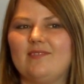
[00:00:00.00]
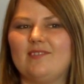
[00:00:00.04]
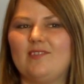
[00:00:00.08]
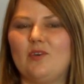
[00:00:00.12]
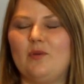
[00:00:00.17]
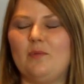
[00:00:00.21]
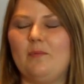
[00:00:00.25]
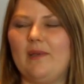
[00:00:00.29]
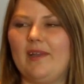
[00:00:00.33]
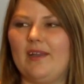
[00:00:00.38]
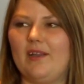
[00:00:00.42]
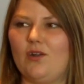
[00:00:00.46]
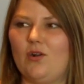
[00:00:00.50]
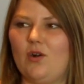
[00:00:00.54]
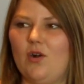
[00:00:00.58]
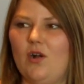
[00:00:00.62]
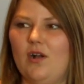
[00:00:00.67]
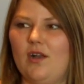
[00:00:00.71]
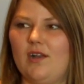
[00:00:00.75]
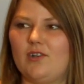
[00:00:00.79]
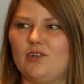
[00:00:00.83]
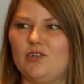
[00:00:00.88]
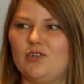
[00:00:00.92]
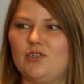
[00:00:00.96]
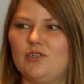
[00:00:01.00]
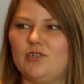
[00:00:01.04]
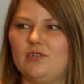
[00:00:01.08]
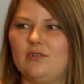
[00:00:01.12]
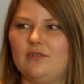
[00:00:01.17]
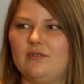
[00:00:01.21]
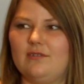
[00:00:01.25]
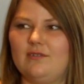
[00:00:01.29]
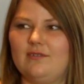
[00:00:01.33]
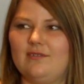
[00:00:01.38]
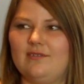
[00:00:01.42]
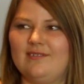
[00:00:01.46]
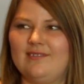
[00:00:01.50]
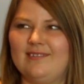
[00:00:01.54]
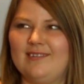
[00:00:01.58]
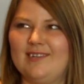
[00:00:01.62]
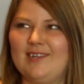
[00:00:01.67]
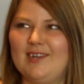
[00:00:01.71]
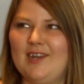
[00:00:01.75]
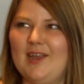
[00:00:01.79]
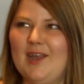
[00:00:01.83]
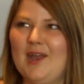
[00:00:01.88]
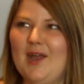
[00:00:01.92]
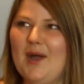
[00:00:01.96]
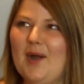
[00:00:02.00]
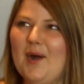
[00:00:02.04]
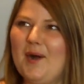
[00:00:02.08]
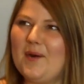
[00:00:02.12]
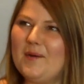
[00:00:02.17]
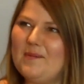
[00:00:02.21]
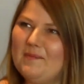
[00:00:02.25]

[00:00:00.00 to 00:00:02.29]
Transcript: Oh my gosh. I